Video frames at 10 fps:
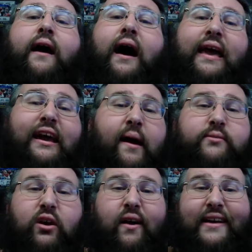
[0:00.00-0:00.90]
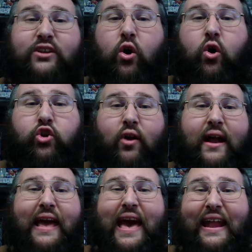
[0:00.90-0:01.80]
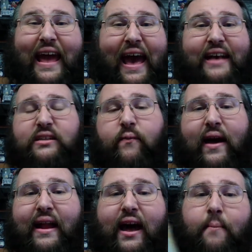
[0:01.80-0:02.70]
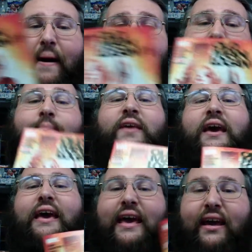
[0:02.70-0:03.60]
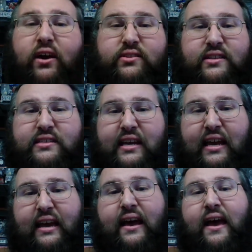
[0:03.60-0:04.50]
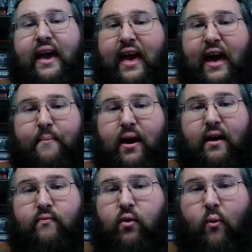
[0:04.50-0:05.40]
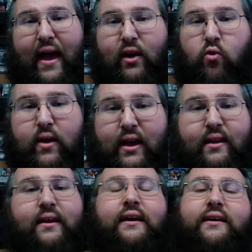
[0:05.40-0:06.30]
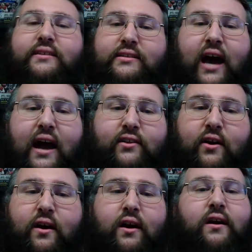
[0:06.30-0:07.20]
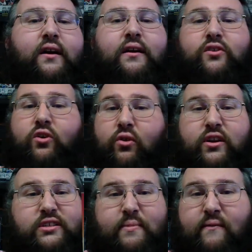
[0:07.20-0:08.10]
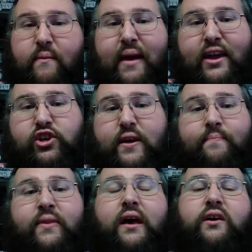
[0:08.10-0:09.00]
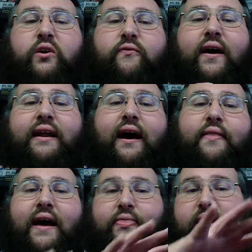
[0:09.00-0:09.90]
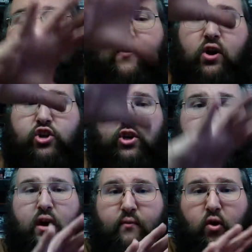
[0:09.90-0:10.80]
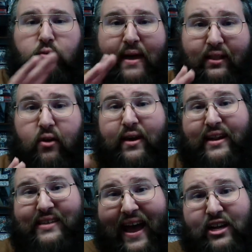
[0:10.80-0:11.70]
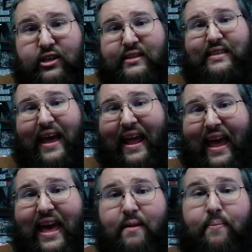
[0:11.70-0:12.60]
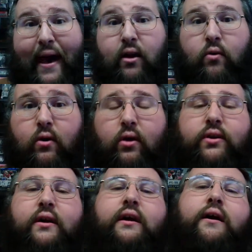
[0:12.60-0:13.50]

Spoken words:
He comes across an Ultron head. He has to find out about it. He goes to see Emma, the White Queen, to talk to her. You learn some information. You find out that this version of Old Man Logan is actually set in Battleworld